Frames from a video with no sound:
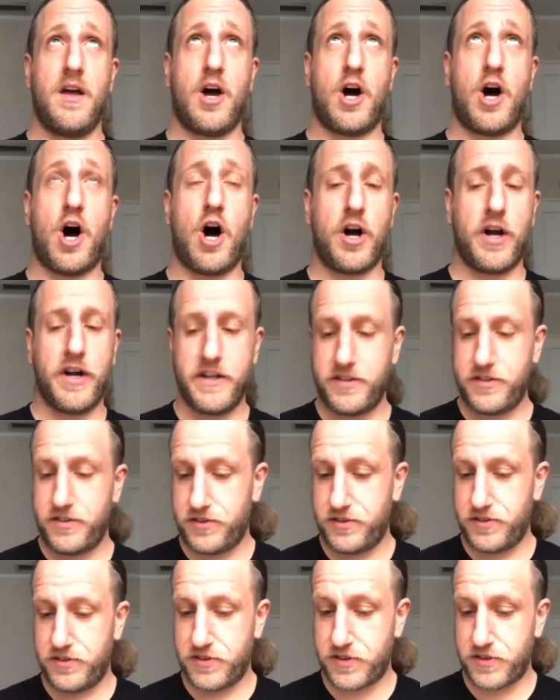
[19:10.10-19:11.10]

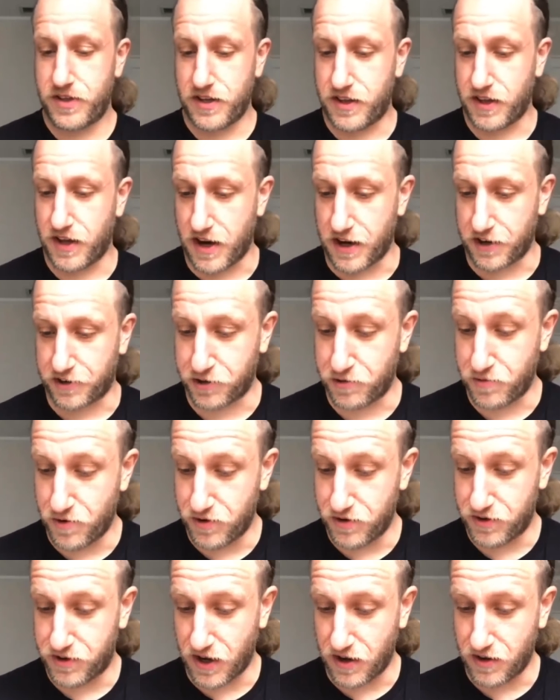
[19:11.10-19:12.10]
August, I think I actually wrote
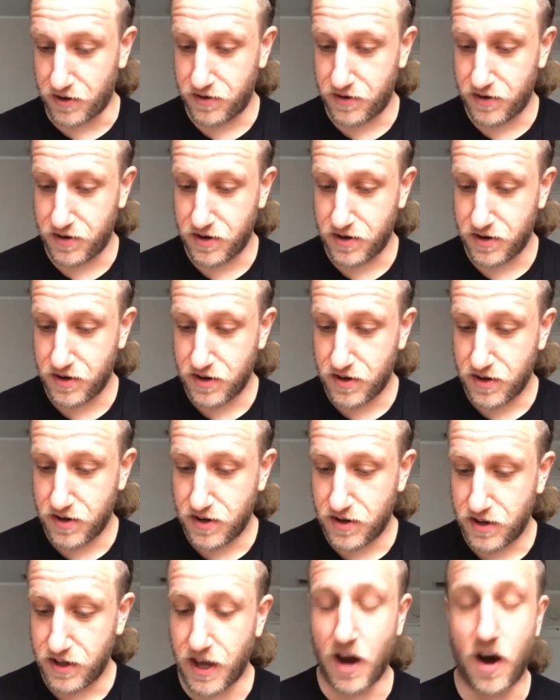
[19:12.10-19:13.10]
it down.
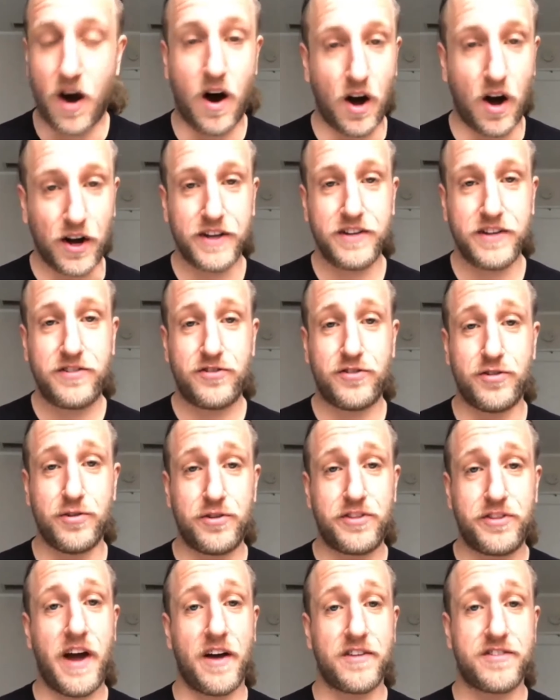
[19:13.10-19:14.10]
Yeah, August
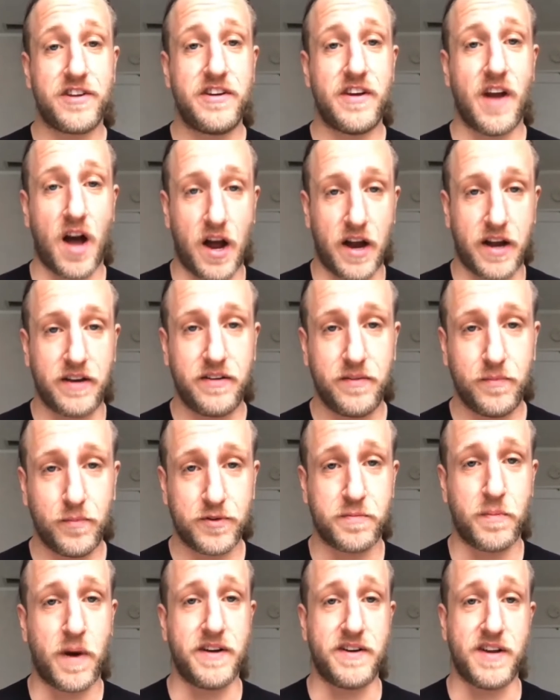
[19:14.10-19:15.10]
2009
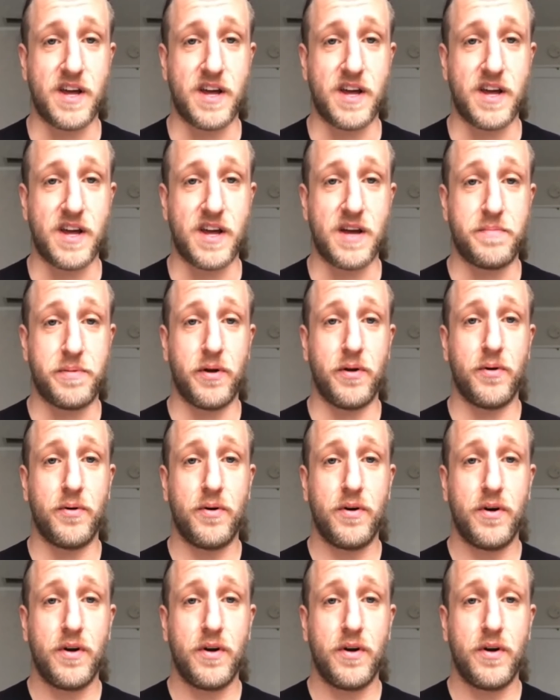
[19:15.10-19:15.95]
was my debut.